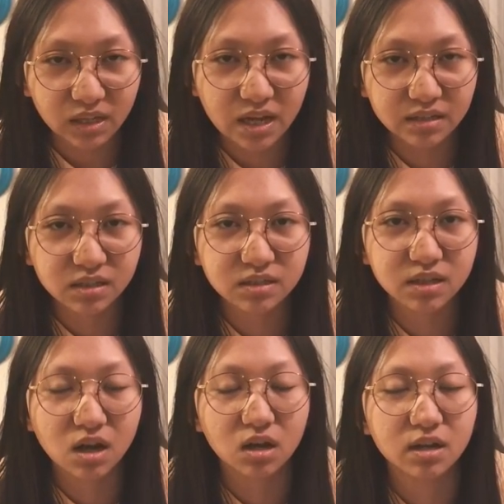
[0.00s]
And
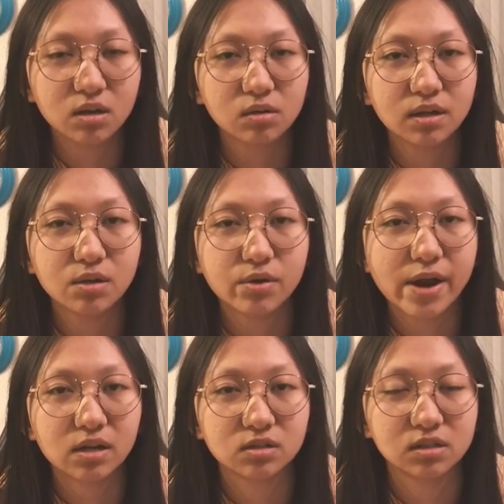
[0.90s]
they are legally
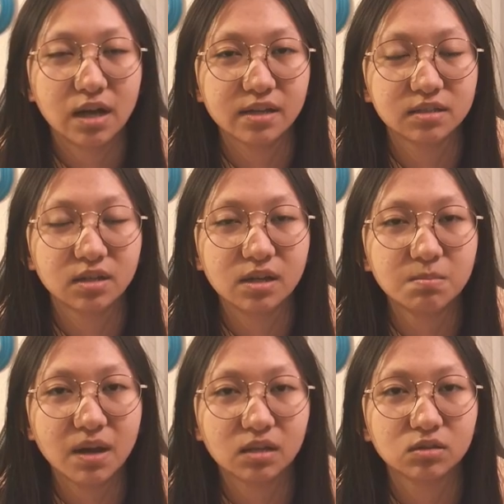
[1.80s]
recognize the
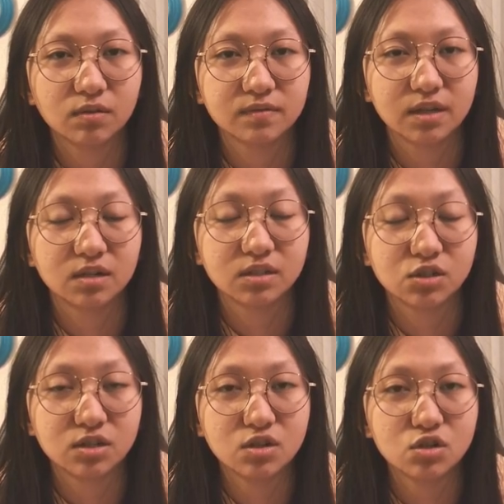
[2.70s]
impact of their
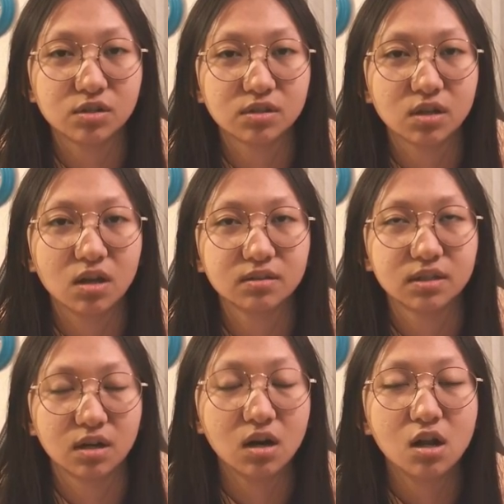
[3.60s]
decisions on
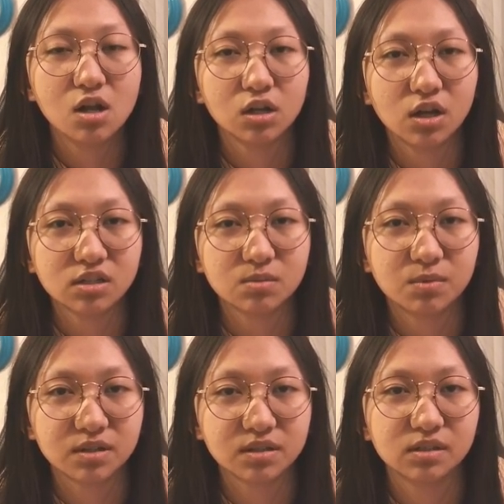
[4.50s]
their
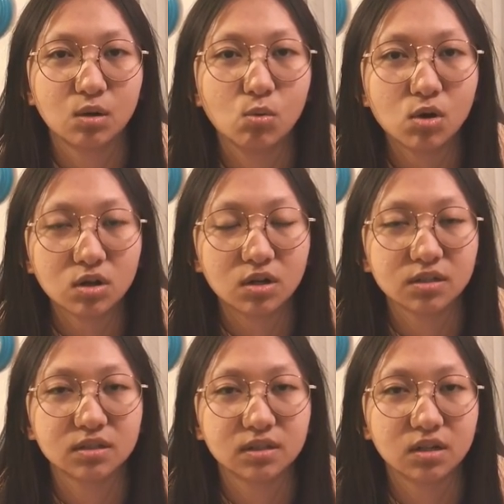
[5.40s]
customers, their
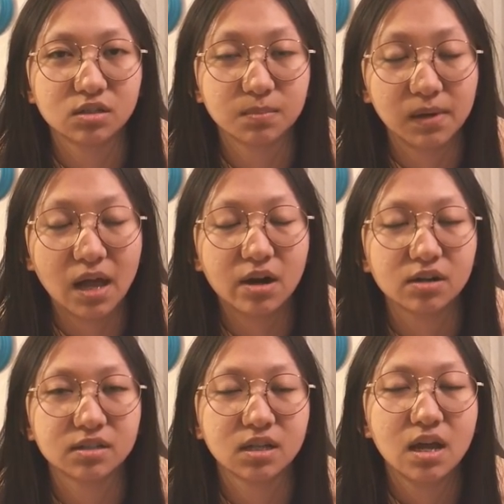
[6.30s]
workers, their
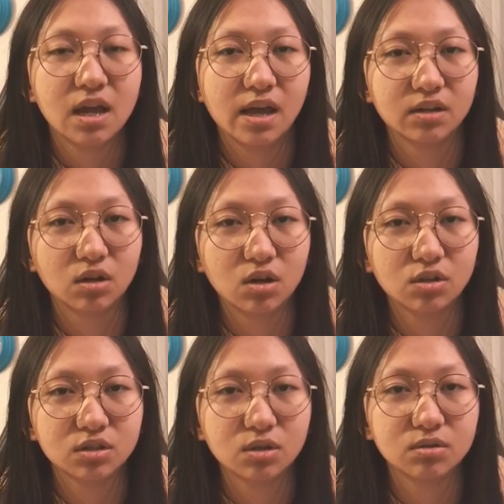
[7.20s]
suppliers, and
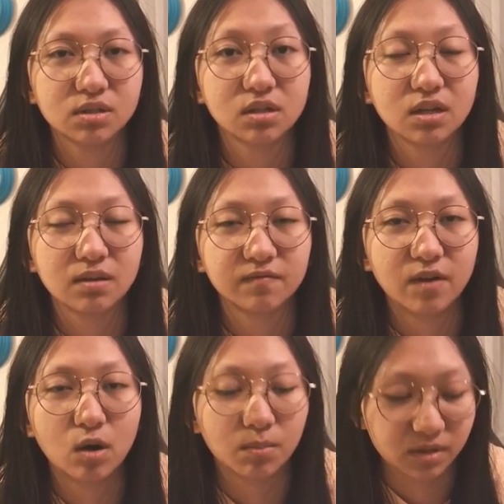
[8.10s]
also the
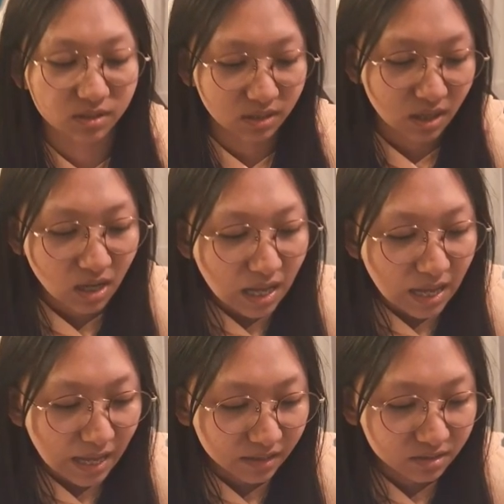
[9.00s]
environment.
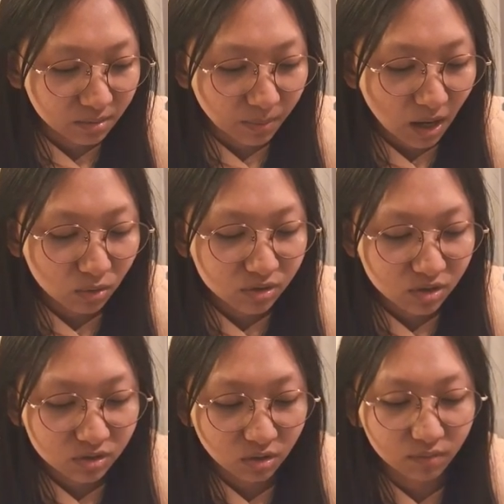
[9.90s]
As the
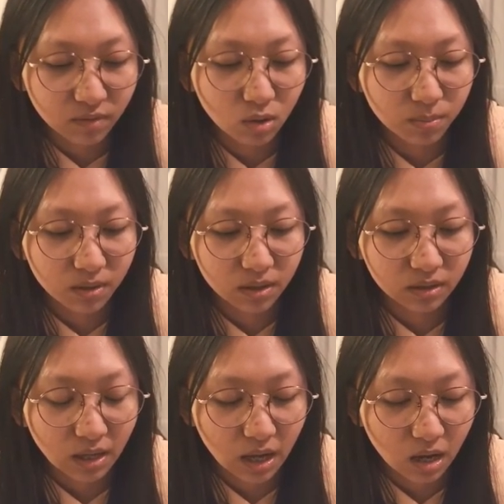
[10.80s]
pioneers of
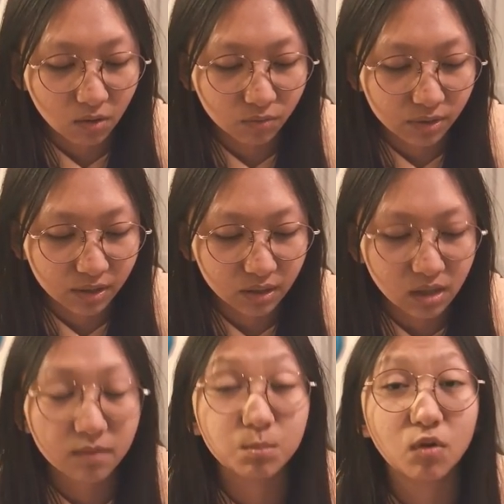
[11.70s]
open hiring
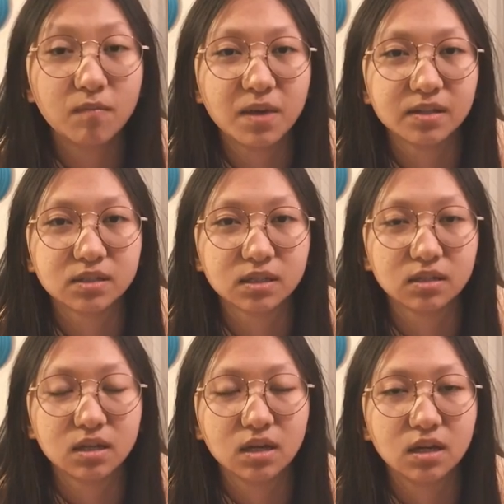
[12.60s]
movement,
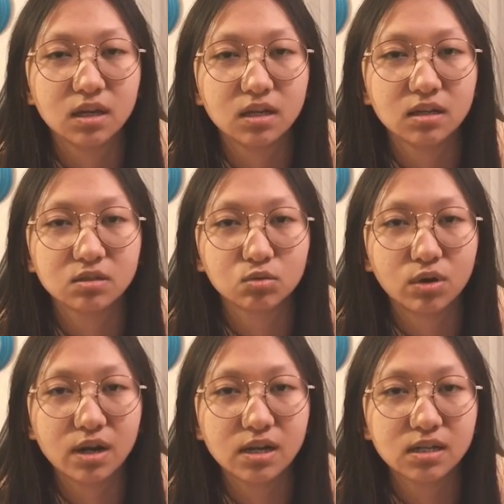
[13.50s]
it is
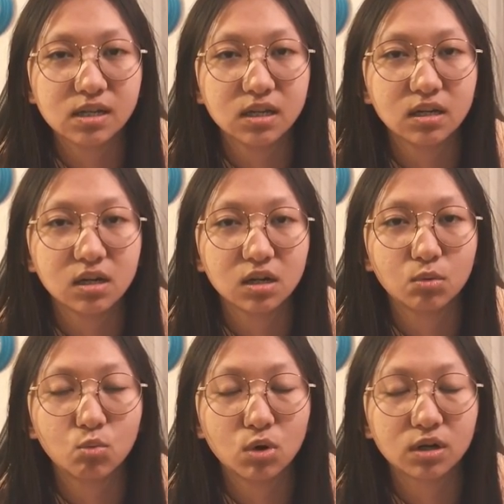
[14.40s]
creating a
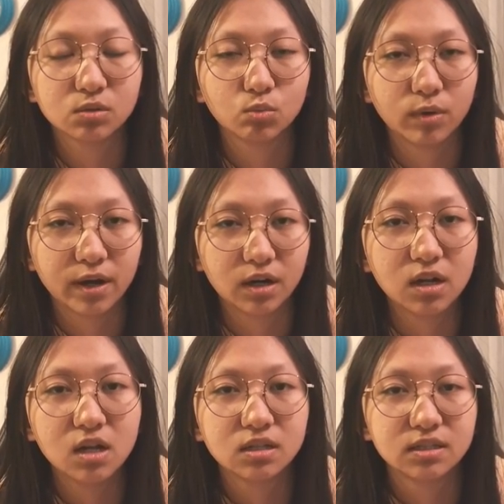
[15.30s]
world where
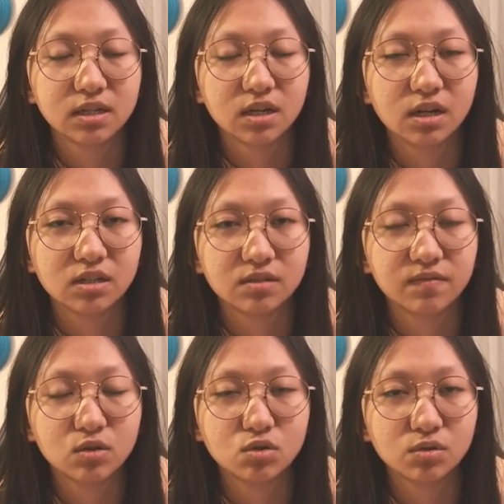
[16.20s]
their
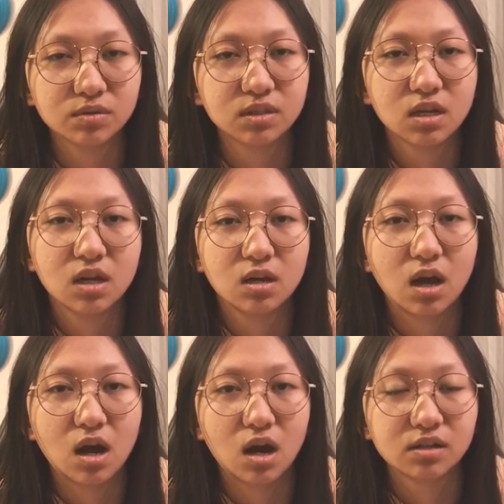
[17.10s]
individuals
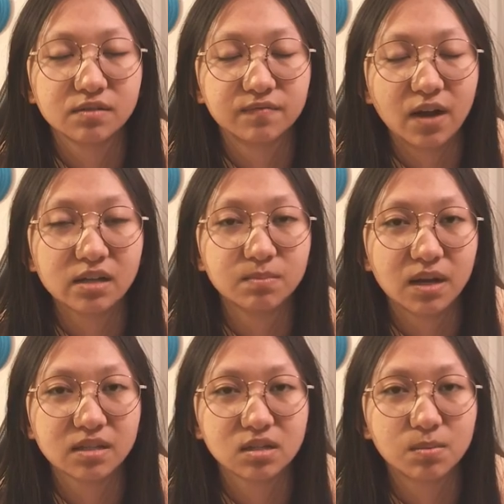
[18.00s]
are defined
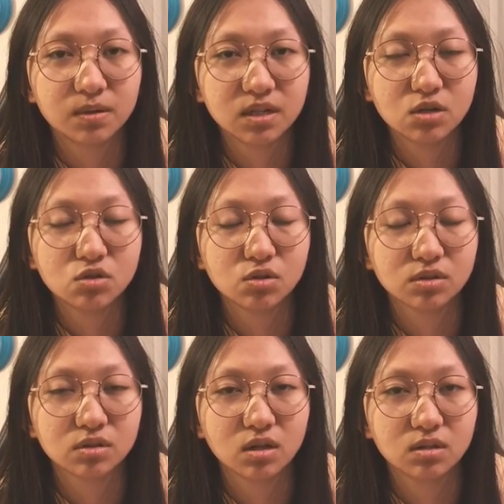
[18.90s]
by their
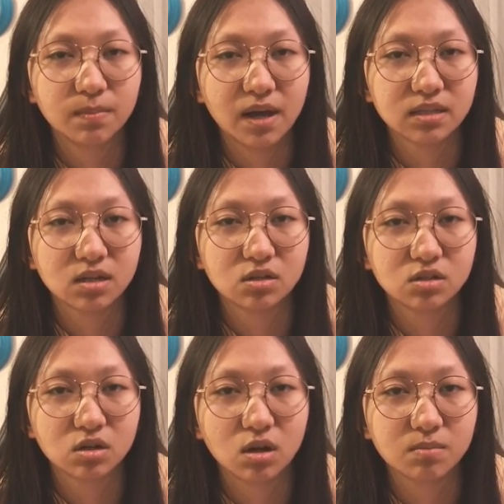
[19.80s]
potentials, not by their
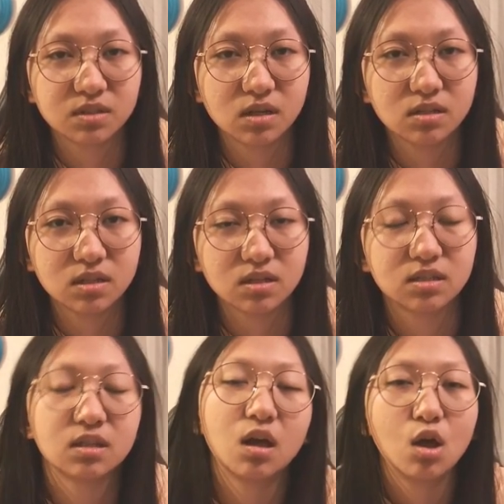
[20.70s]

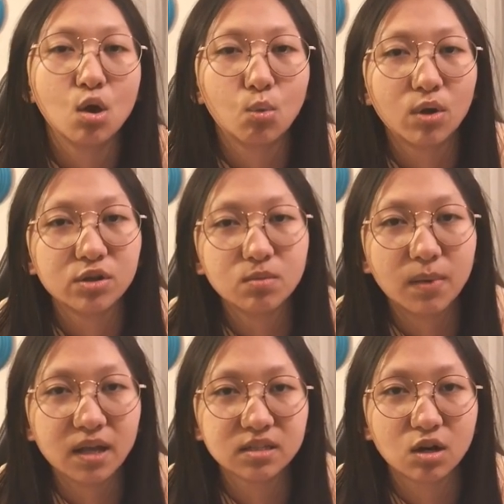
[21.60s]
circumstances. When you
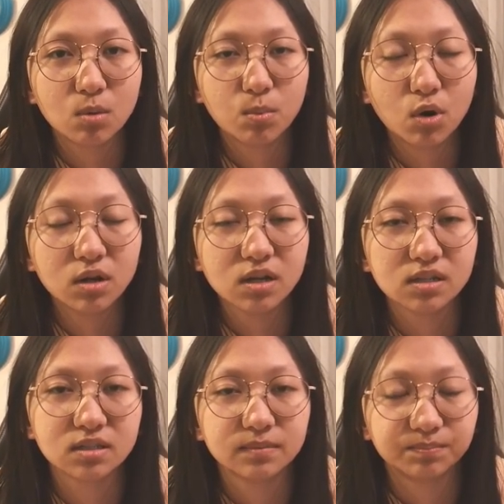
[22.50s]
buy their
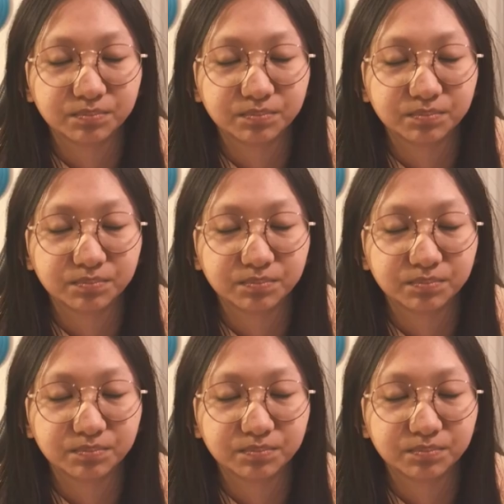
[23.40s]
brownies,